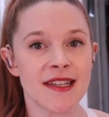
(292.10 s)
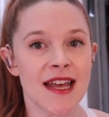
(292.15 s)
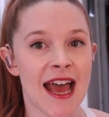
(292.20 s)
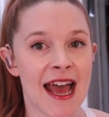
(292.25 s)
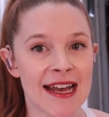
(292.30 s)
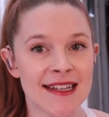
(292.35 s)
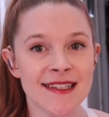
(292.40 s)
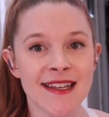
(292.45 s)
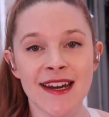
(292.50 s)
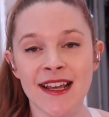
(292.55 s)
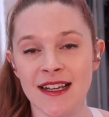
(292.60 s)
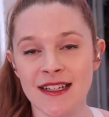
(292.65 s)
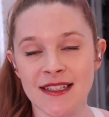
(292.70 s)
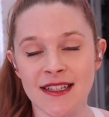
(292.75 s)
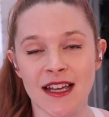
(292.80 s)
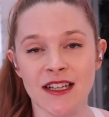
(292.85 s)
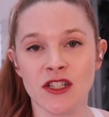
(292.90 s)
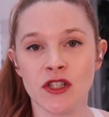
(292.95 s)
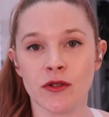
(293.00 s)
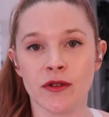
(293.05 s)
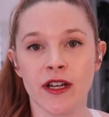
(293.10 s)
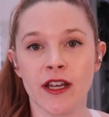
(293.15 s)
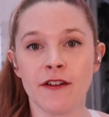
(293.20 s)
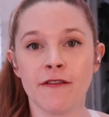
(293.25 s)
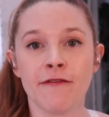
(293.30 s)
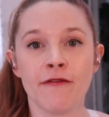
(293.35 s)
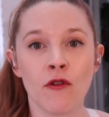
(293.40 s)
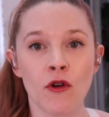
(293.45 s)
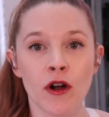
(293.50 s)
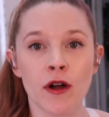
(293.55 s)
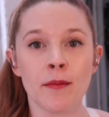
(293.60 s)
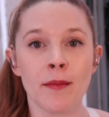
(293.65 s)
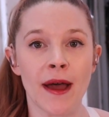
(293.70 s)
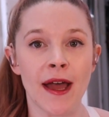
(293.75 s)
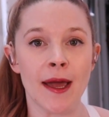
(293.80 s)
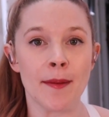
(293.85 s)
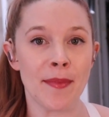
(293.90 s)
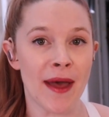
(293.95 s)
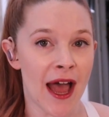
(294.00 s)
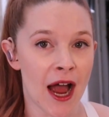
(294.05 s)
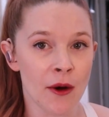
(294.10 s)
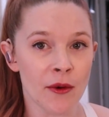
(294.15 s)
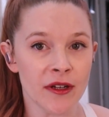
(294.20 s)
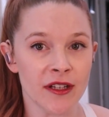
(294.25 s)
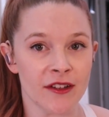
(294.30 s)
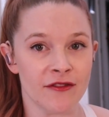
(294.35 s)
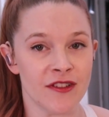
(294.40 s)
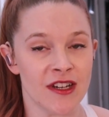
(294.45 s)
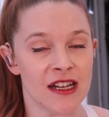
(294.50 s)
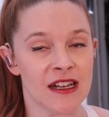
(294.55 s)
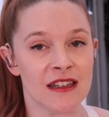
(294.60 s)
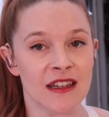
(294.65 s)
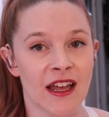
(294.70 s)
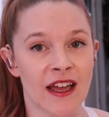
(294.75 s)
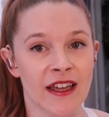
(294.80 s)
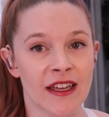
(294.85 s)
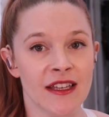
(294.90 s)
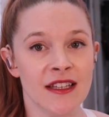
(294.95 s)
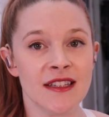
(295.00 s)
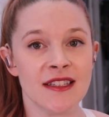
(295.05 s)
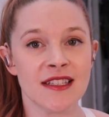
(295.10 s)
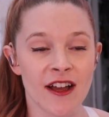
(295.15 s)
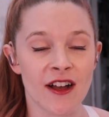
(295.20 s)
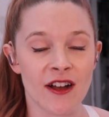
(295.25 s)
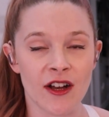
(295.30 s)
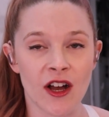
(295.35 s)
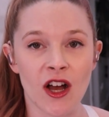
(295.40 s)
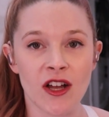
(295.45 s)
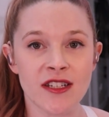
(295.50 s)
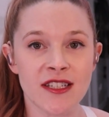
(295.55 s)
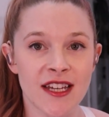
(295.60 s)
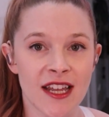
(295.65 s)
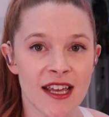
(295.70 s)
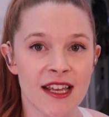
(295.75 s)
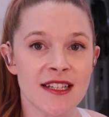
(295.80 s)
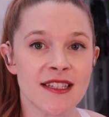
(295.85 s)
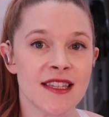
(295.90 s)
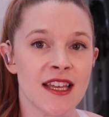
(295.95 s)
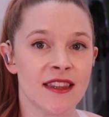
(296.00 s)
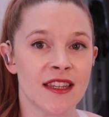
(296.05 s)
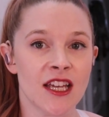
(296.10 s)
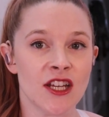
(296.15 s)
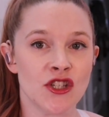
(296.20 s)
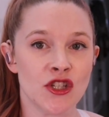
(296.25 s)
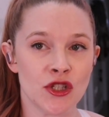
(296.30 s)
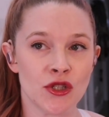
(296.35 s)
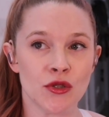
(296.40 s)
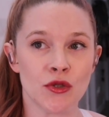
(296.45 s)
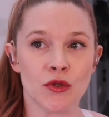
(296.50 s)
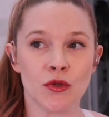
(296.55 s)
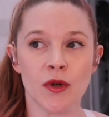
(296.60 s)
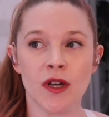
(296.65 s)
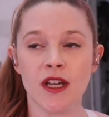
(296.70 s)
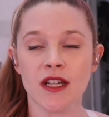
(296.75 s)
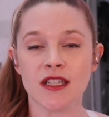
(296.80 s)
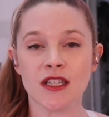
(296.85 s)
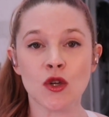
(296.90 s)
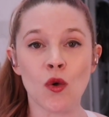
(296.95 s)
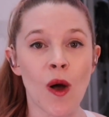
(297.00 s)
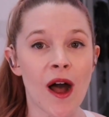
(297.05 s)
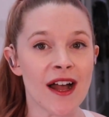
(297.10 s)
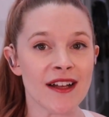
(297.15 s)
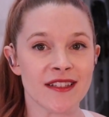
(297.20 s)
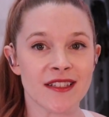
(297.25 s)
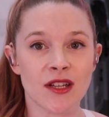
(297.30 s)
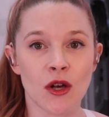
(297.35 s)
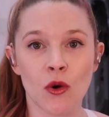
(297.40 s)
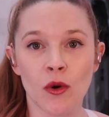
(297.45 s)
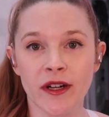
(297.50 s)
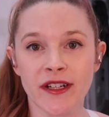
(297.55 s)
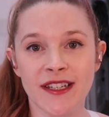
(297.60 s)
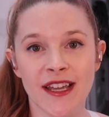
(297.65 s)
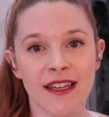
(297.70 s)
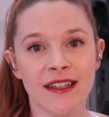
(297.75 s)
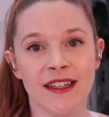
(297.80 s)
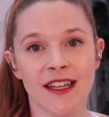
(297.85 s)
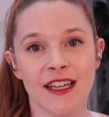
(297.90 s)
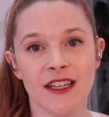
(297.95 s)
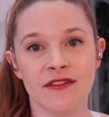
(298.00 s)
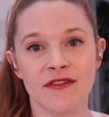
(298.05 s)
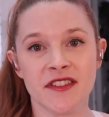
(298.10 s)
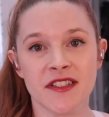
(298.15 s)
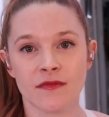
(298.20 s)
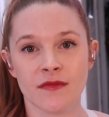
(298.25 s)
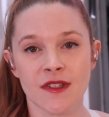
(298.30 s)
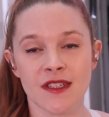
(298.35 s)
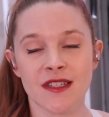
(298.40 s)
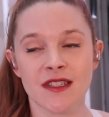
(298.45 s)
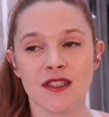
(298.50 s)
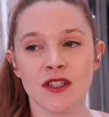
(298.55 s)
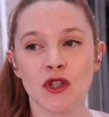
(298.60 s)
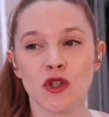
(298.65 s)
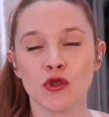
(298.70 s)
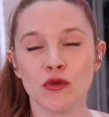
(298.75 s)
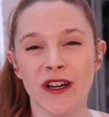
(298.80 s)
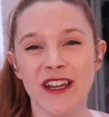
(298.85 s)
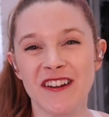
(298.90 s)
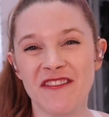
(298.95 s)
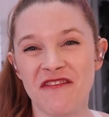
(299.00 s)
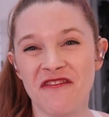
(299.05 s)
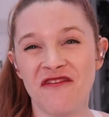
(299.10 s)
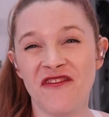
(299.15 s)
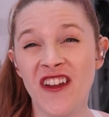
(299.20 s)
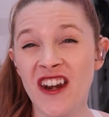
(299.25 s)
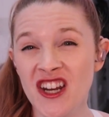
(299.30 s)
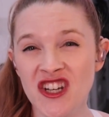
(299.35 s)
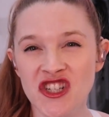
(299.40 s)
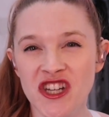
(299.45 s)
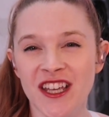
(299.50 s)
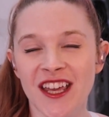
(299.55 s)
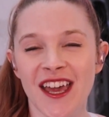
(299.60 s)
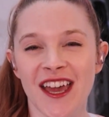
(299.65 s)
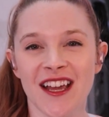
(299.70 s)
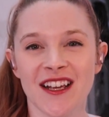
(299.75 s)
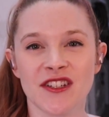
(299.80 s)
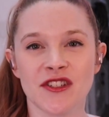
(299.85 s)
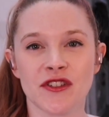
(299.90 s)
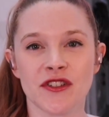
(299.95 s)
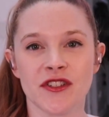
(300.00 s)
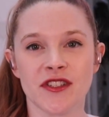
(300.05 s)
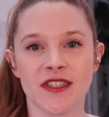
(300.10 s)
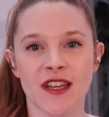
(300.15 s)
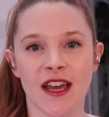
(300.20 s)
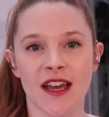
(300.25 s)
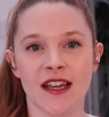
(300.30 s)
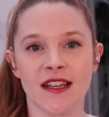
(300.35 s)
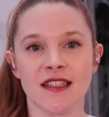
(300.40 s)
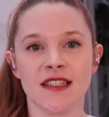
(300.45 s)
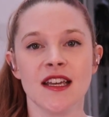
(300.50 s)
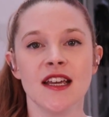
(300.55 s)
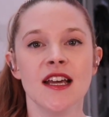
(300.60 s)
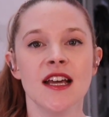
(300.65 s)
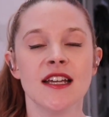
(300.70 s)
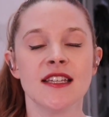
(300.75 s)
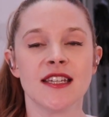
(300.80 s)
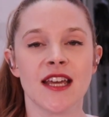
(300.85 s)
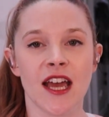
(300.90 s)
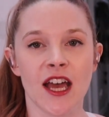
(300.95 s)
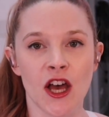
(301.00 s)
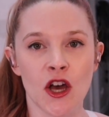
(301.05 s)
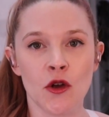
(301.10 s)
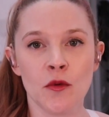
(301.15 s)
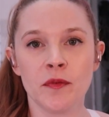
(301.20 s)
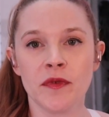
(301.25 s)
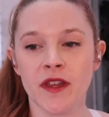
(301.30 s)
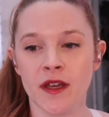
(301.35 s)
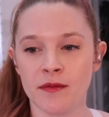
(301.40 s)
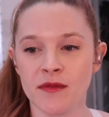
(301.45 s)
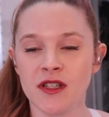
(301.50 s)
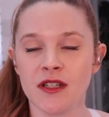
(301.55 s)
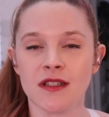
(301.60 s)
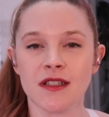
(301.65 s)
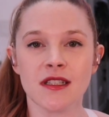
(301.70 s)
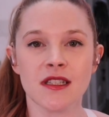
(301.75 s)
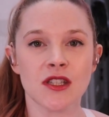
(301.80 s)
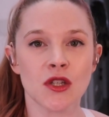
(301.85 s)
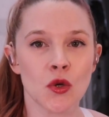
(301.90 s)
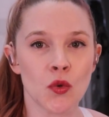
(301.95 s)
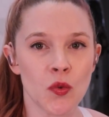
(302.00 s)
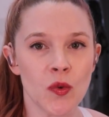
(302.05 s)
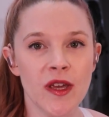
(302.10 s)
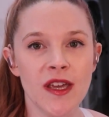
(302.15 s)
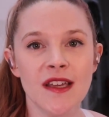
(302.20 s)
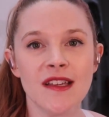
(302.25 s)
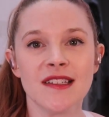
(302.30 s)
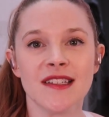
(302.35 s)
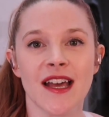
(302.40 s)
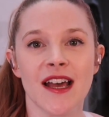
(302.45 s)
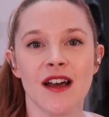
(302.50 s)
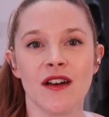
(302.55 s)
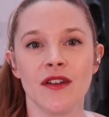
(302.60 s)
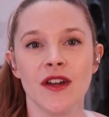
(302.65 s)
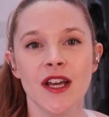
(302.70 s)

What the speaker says: as an accessory for my powerlifting clients on days that they do squats or deadlifts. This is a great finishing exercise to help them to squeeze out